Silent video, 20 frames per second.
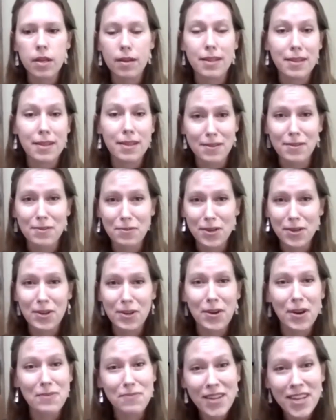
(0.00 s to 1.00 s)
and this is what
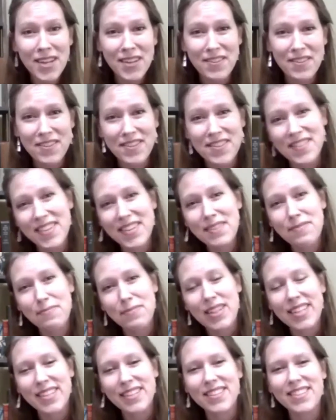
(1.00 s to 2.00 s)
got me interested in
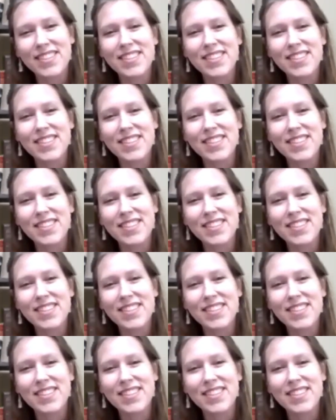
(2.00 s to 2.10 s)
political